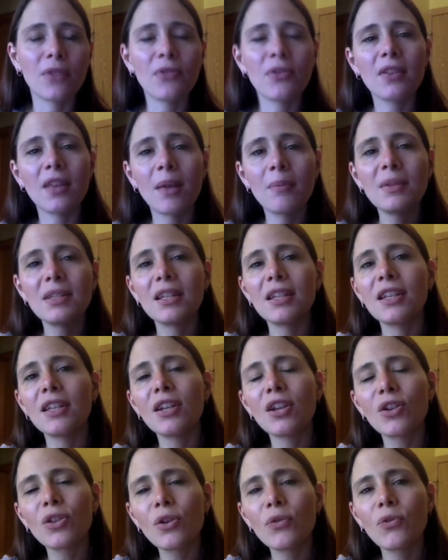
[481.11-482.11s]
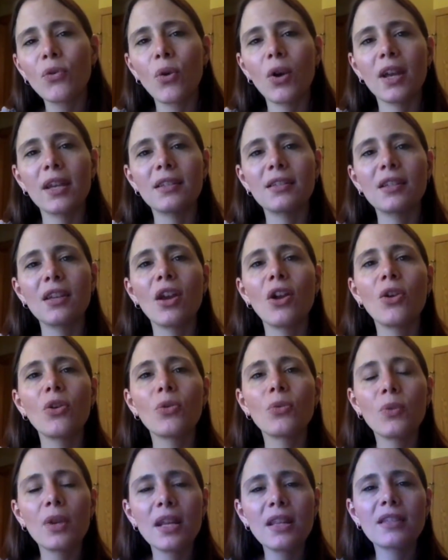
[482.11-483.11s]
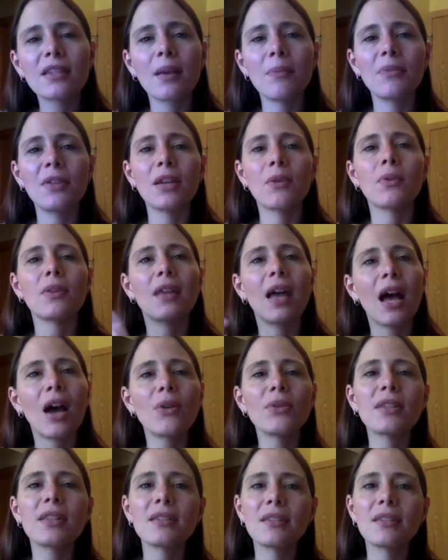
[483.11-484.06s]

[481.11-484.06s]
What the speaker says: For them to hear their voice read something without